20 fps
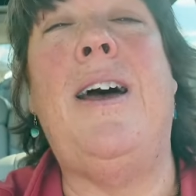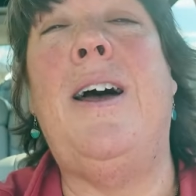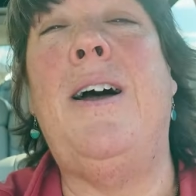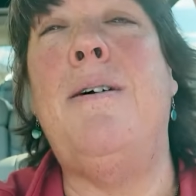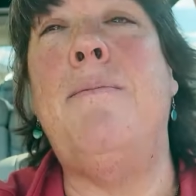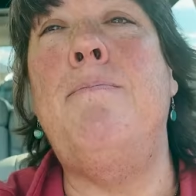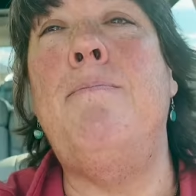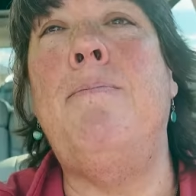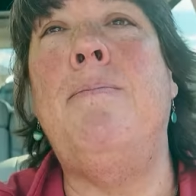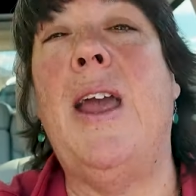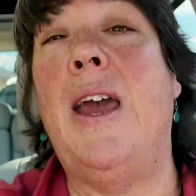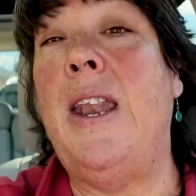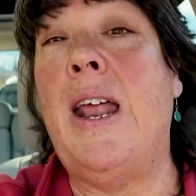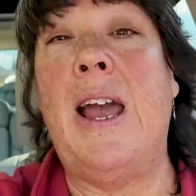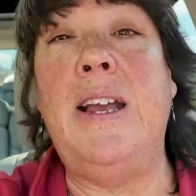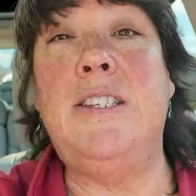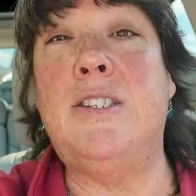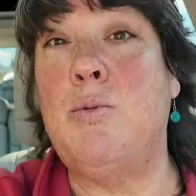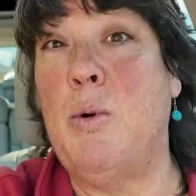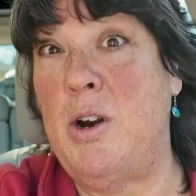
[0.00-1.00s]

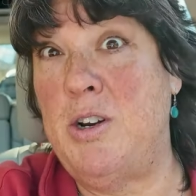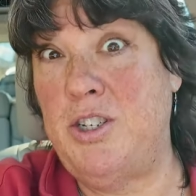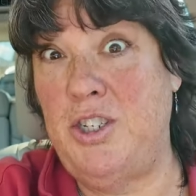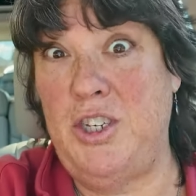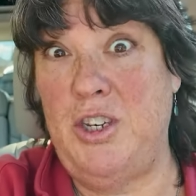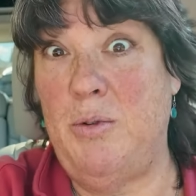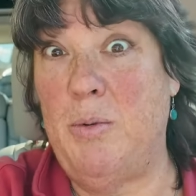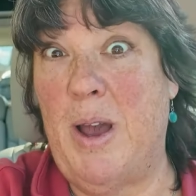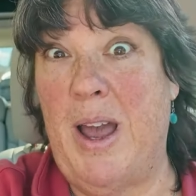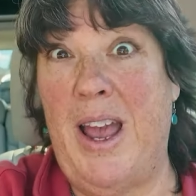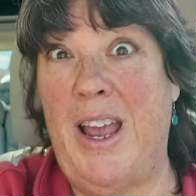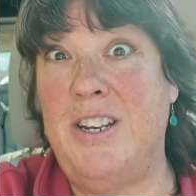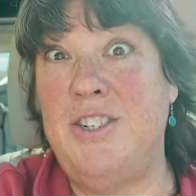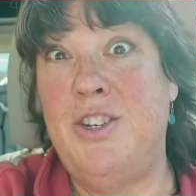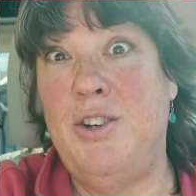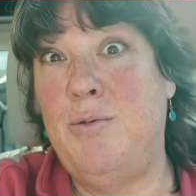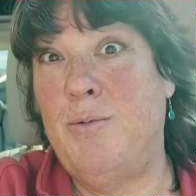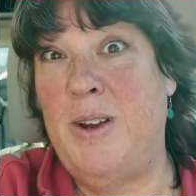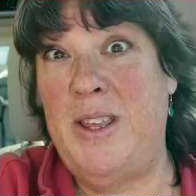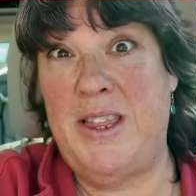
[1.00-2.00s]
I swear to you, I
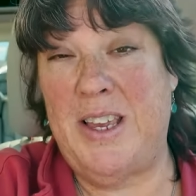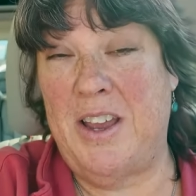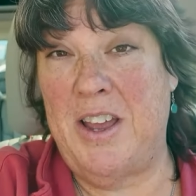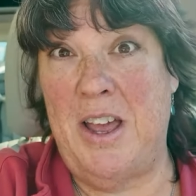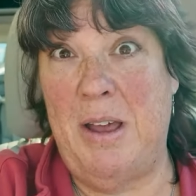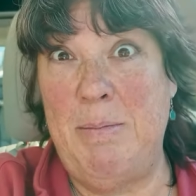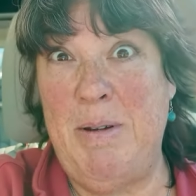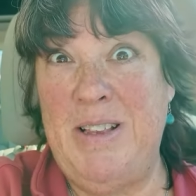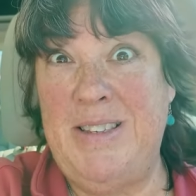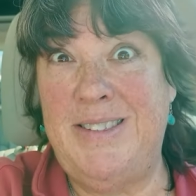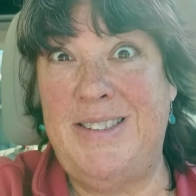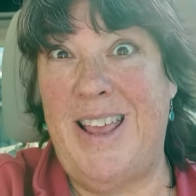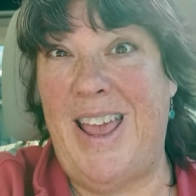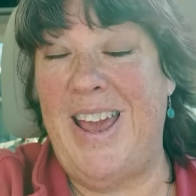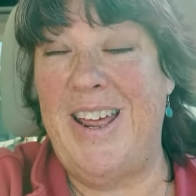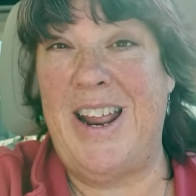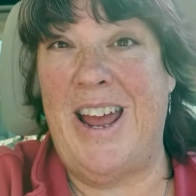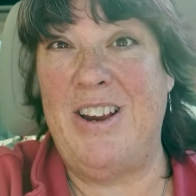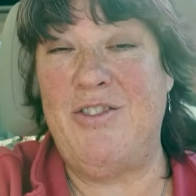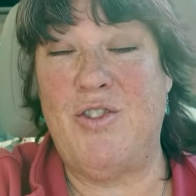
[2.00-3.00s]
do read the comments
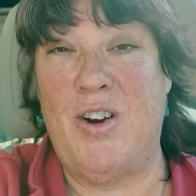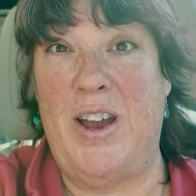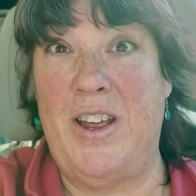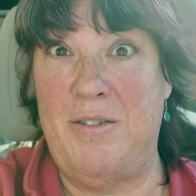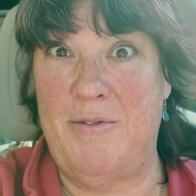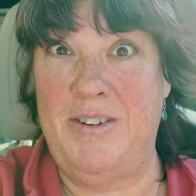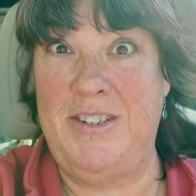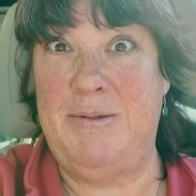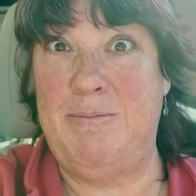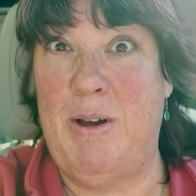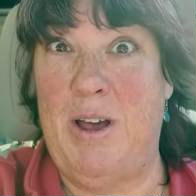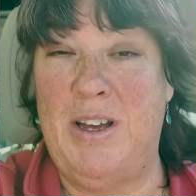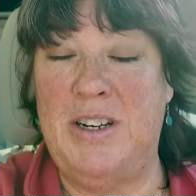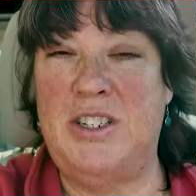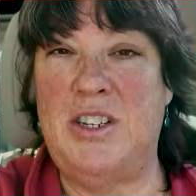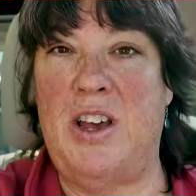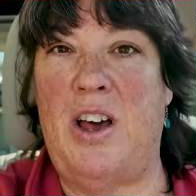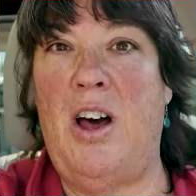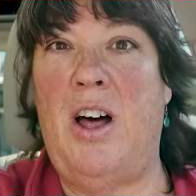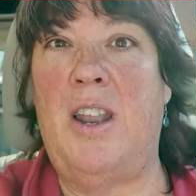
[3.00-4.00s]
and I try to
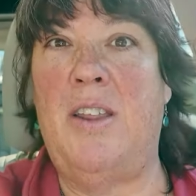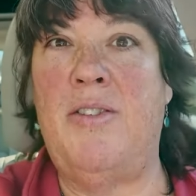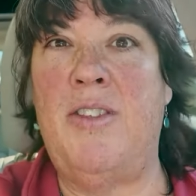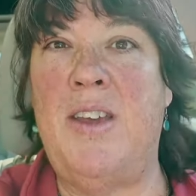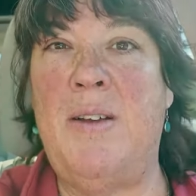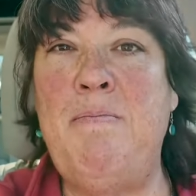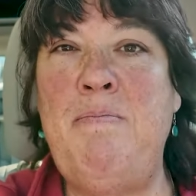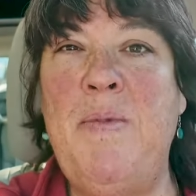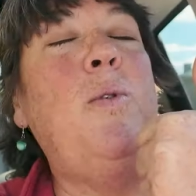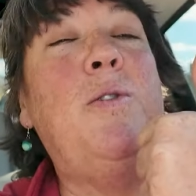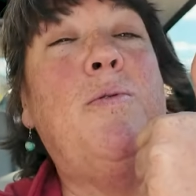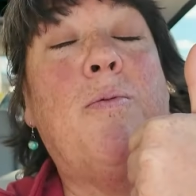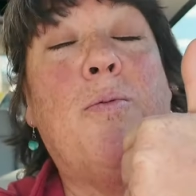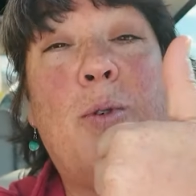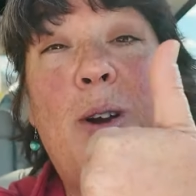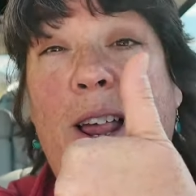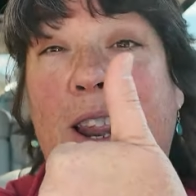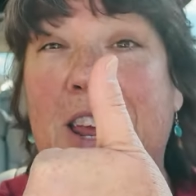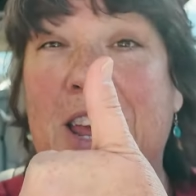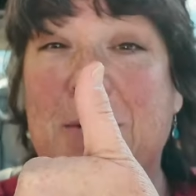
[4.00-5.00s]
respond to all of them. Would
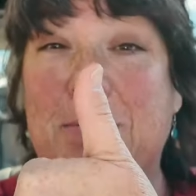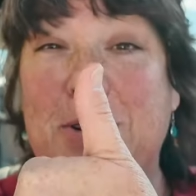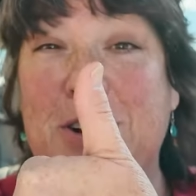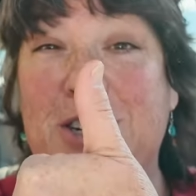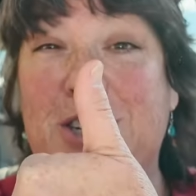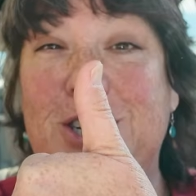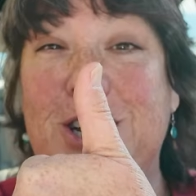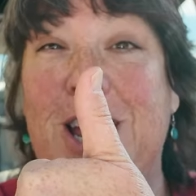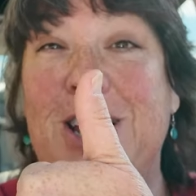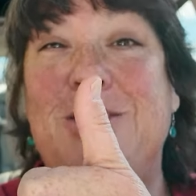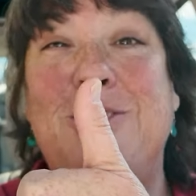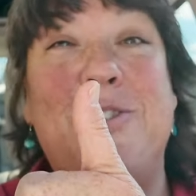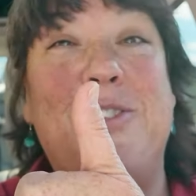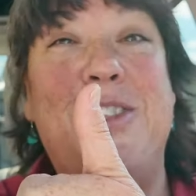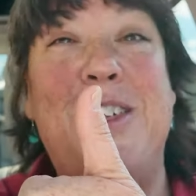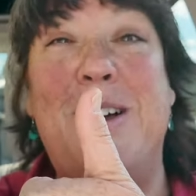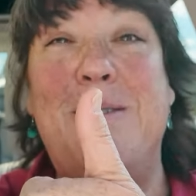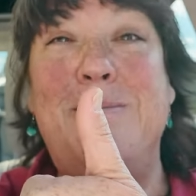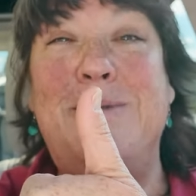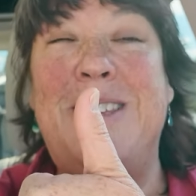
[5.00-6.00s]
really appreciate your
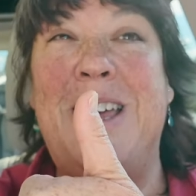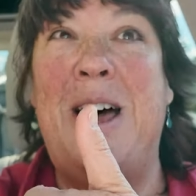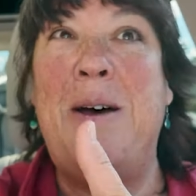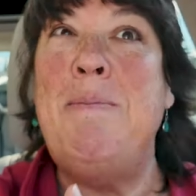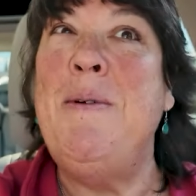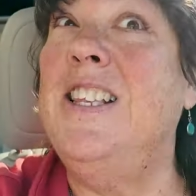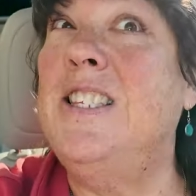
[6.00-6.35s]
thumbs up.